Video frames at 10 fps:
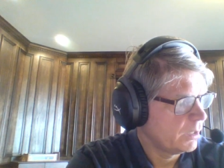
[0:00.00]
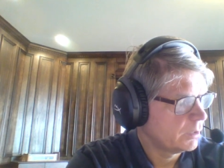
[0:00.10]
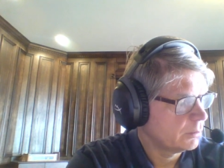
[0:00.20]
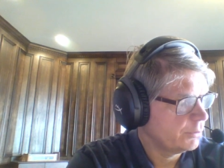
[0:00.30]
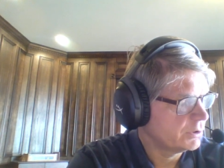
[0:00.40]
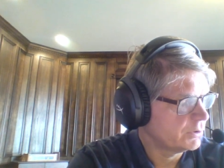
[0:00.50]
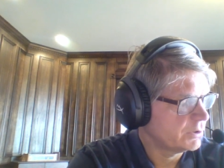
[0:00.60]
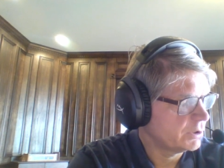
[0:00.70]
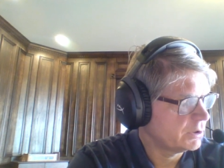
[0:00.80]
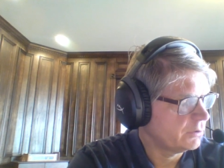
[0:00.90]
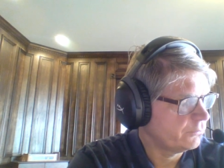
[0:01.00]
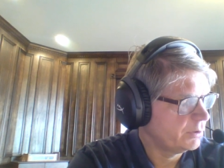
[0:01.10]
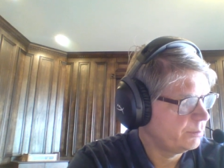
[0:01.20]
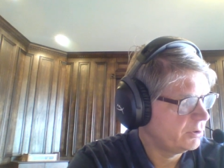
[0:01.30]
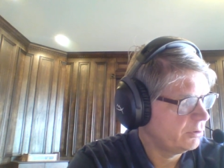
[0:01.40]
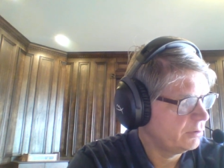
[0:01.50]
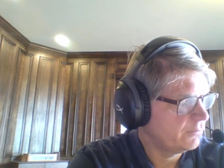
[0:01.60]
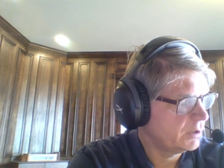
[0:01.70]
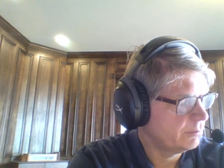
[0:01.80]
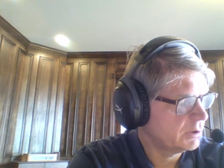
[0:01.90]
Question 63, period of
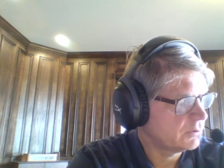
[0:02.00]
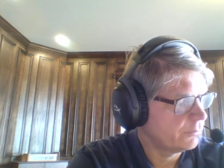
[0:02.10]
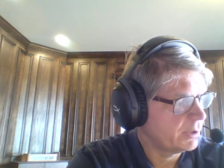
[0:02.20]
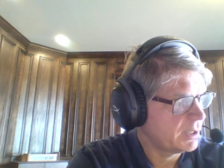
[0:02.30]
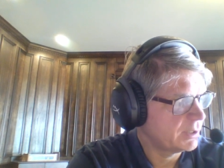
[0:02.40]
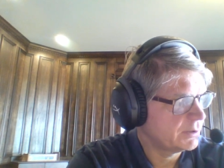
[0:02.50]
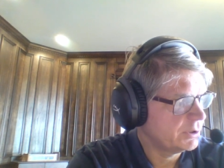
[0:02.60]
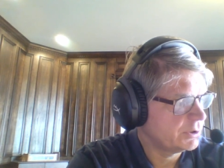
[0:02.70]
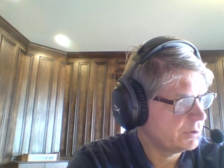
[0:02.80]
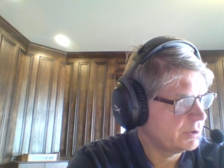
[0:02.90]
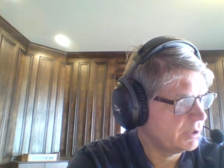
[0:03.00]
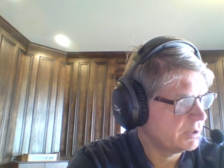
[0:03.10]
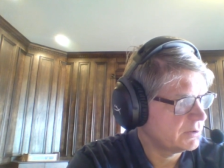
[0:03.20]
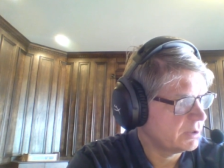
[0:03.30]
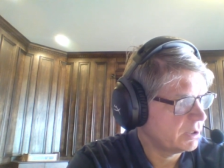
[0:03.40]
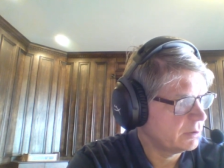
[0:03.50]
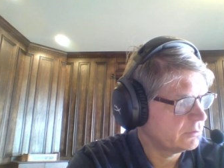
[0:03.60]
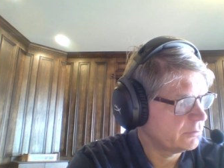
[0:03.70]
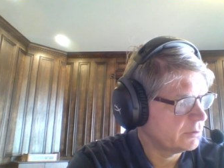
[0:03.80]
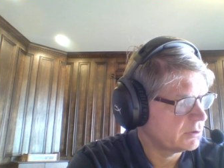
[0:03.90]
heart muscle relaxation. D as in
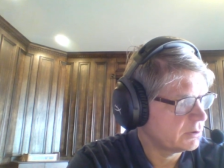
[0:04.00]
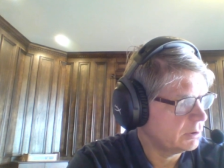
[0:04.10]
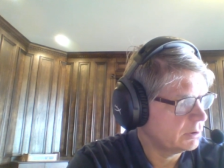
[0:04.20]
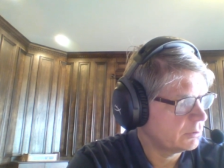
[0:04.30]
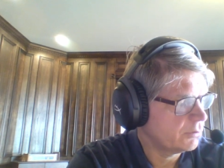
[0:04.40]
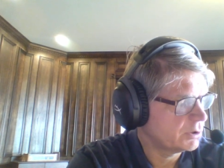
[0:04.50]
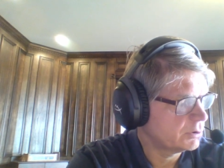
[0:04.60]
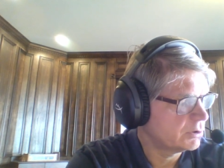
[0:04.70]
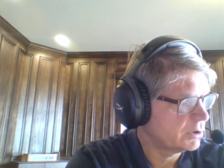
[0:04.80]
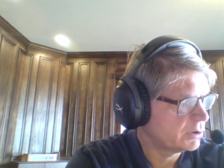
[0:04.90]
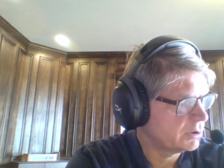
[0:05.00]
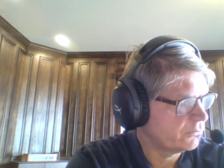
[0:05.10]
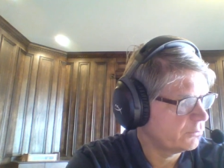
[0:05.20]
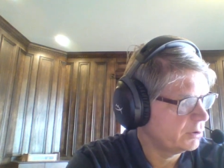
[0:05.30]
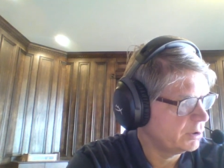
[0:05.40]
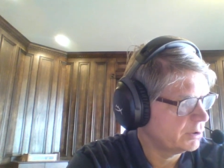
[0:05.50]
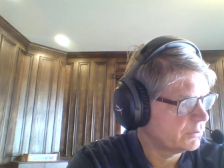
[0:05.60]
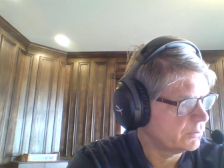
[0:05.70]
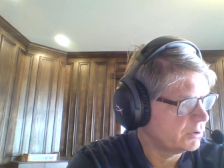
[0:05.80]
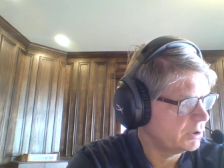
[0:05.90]
dinosaur, diastolic. Question 63, the
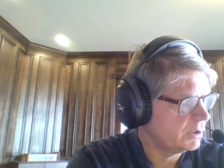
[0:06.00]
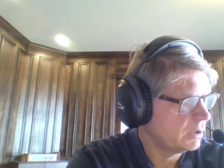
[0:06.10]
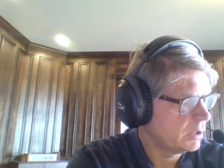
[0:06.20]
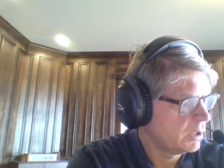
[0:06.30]
answer is D.